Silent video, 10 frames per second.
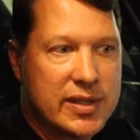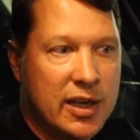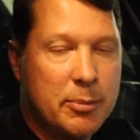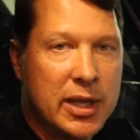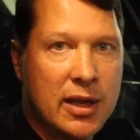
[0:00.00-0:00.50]
it's
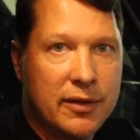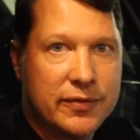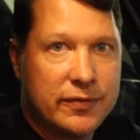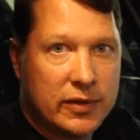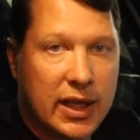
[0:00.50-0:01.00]
going to be
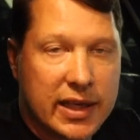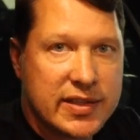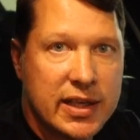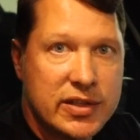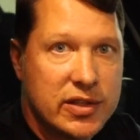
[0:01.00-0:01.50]
enough, like I
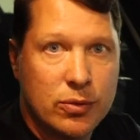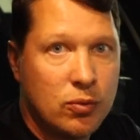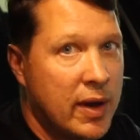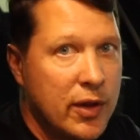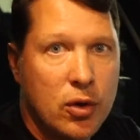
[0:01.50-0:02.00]
said, to
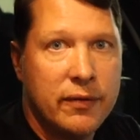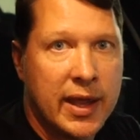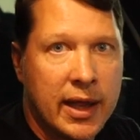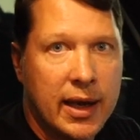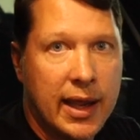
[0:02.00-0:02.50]
run the whole
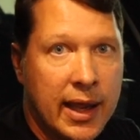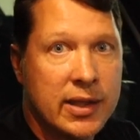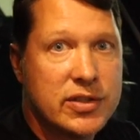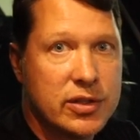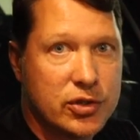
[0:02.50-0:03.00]
van
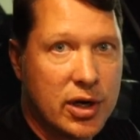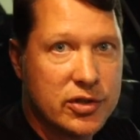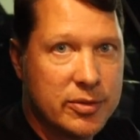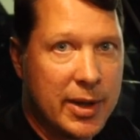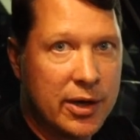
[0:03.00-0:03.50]
and still
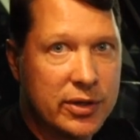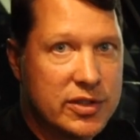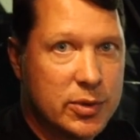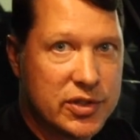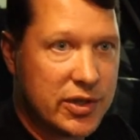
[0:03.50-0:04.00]
charge the
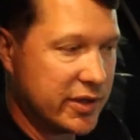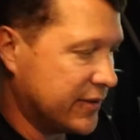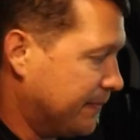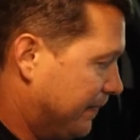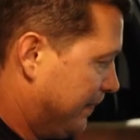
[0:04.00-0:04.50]
batteries, which is
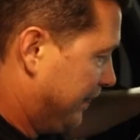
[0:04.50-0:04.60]
awesome.